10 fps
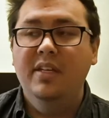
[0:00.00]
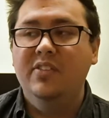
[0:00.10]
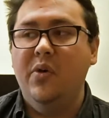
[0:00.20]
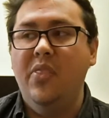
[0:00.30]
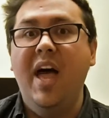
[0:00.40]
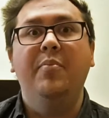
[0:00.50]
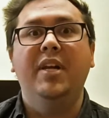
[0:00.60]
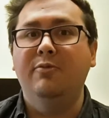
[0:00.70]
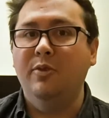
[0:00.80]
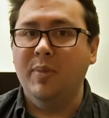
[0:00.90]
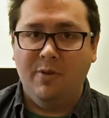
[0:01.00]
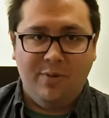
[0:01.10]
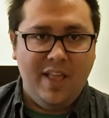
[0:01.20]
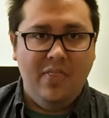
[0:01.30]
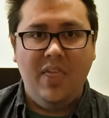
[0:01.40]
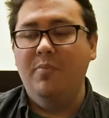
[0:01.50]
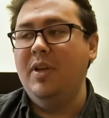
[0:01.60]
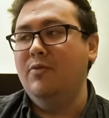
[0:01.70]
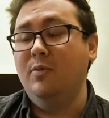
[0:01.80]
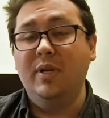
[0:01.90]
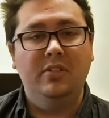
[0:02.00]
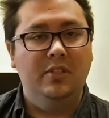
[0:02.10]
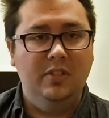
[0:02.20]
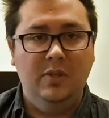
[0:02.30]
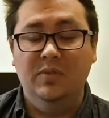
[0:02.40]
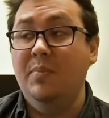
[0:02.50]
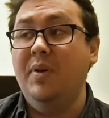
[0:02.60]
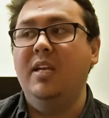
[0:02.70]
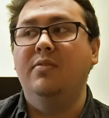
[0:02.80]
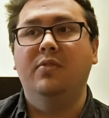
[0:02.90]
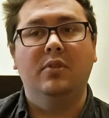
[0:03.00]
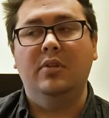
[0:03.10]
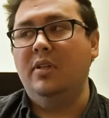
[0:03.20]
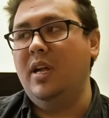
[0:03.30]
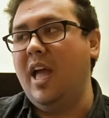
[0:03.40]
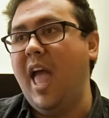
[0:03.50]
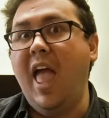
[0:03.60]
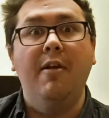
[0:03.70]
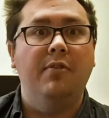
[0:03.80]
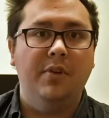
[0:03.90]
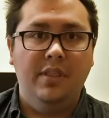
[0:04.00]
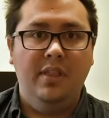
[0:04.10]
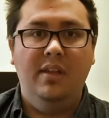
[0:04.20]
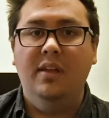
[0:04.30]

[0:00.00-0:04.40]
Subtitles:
So that paid for my rent, that paid for my student loans, that paid for everything.